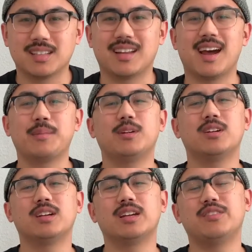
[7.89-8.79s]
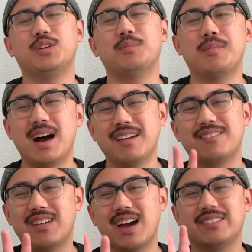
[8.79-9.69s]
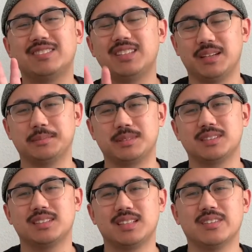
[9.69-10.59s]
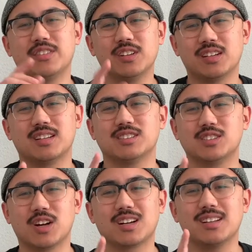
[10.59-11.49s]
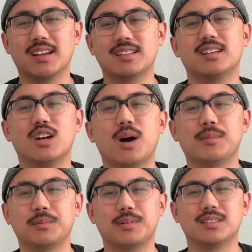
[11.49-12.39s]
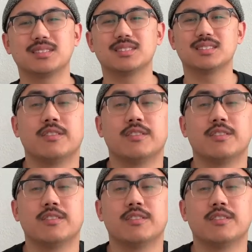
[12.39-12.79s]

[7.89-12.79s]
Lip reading: and I'm here to give you my 5 tips if you're looking to start collecting comic books.